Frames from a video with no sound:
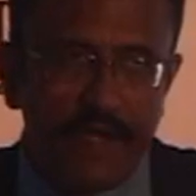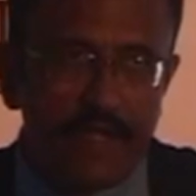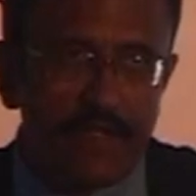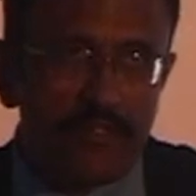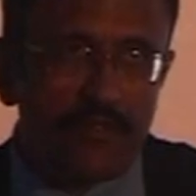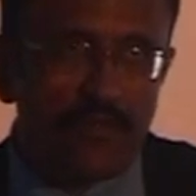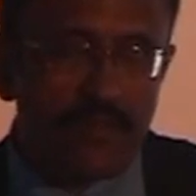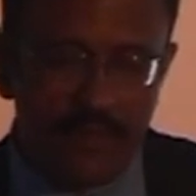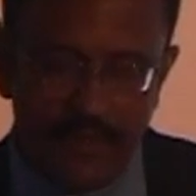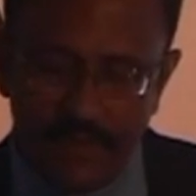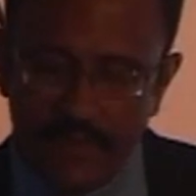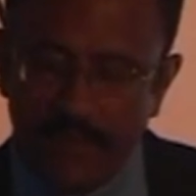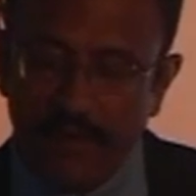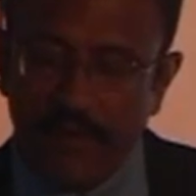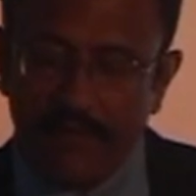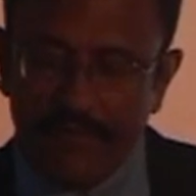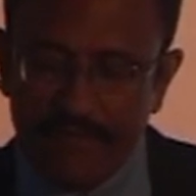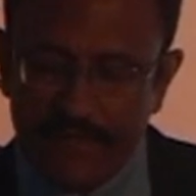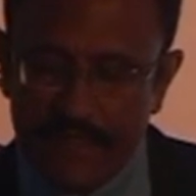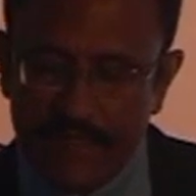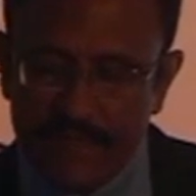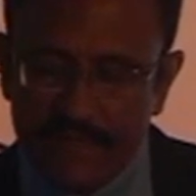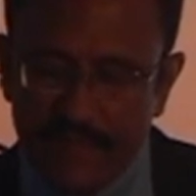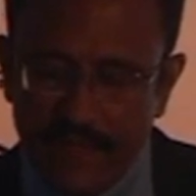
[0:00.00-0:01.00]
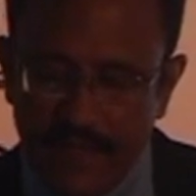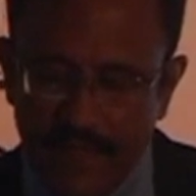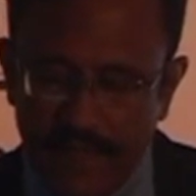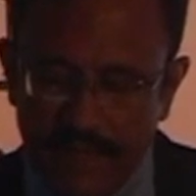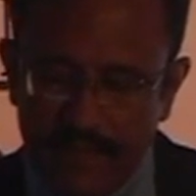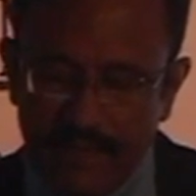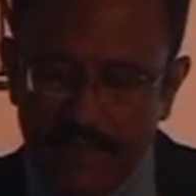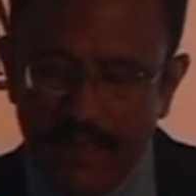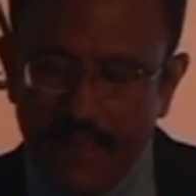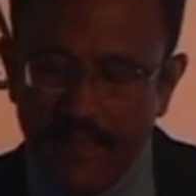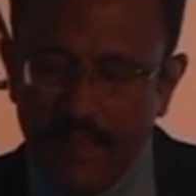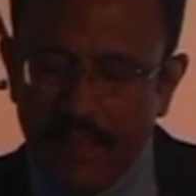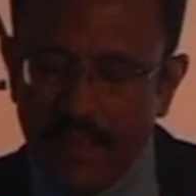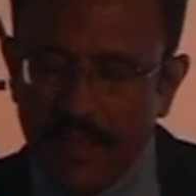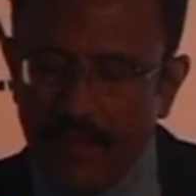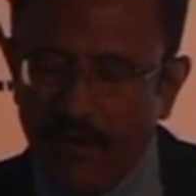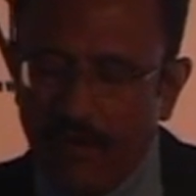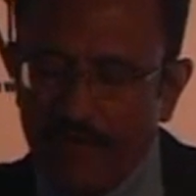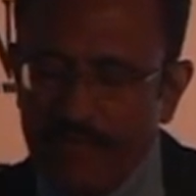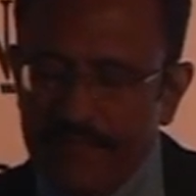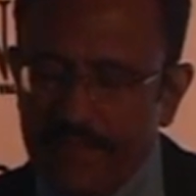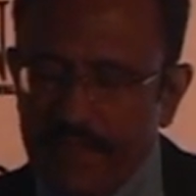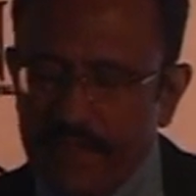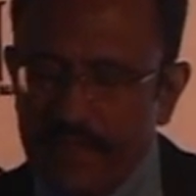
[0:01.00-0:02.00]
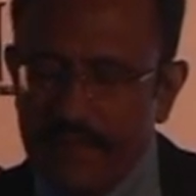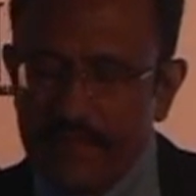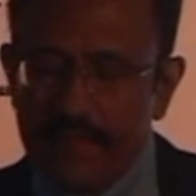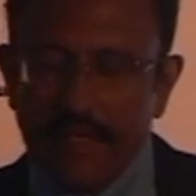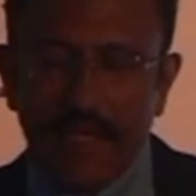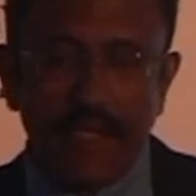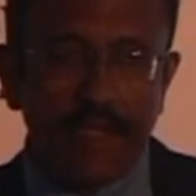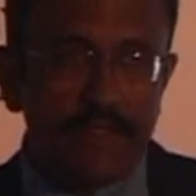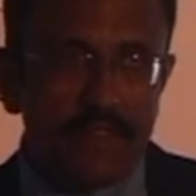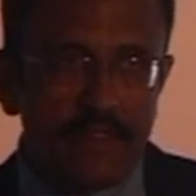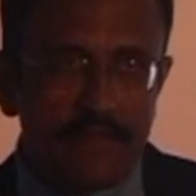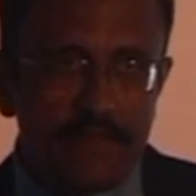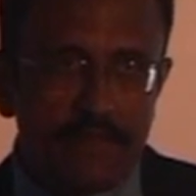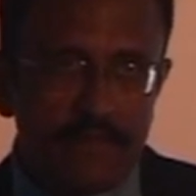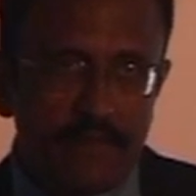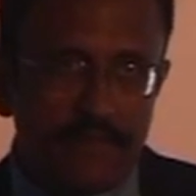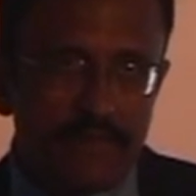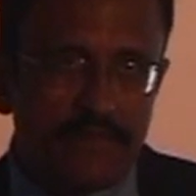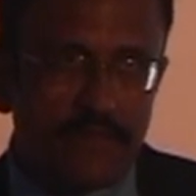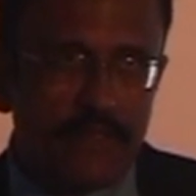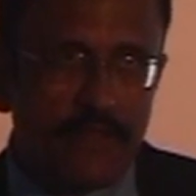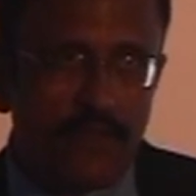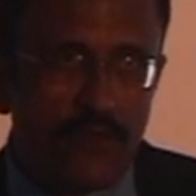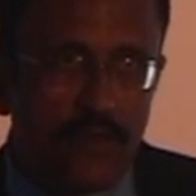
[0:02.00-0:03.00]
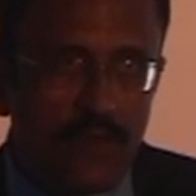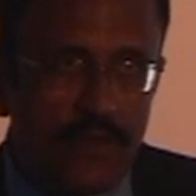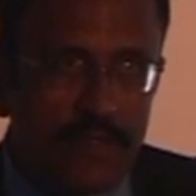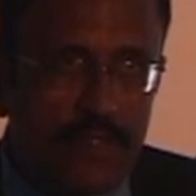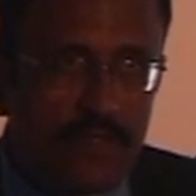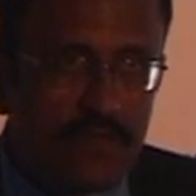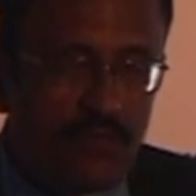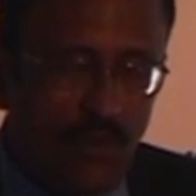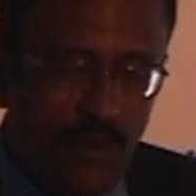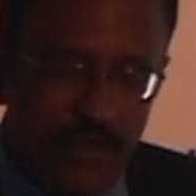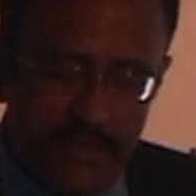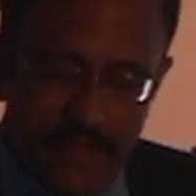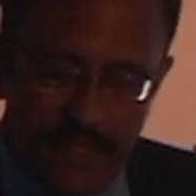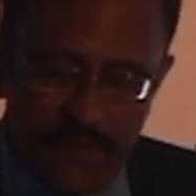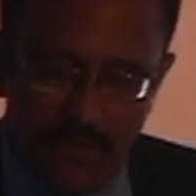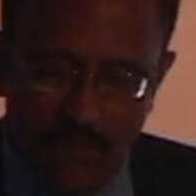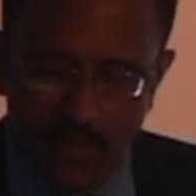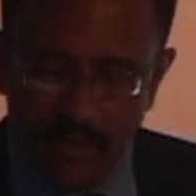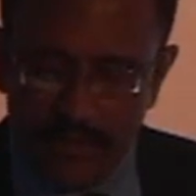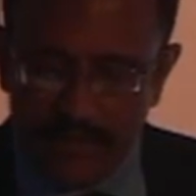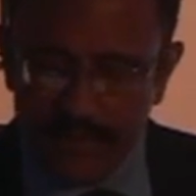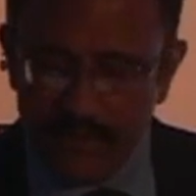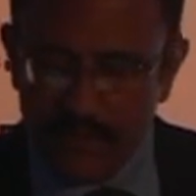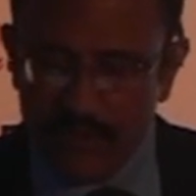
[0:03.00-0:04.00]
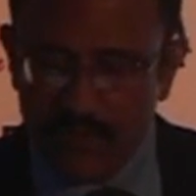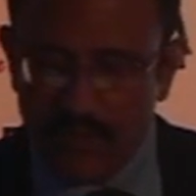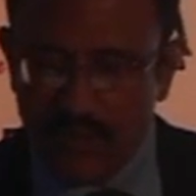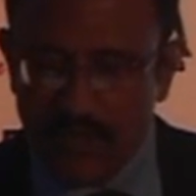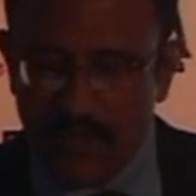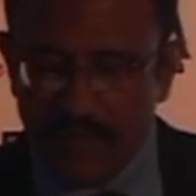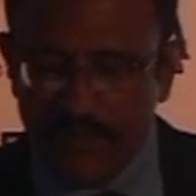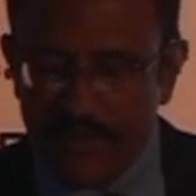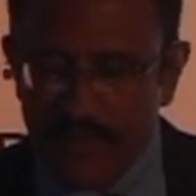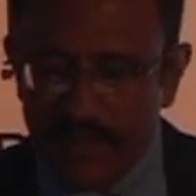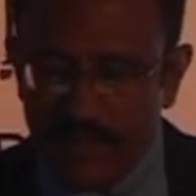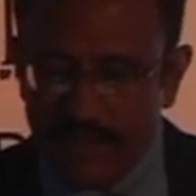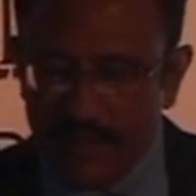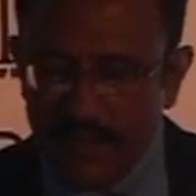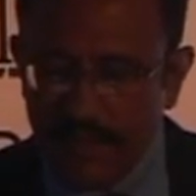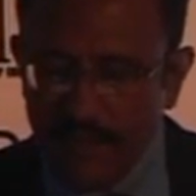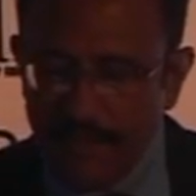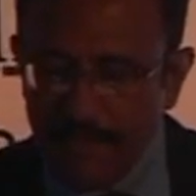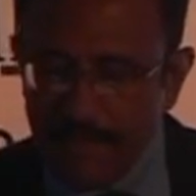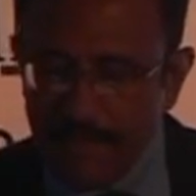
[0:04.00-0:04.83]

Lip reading: IT, of eScan, of the in the IT security is what I wanted to cover.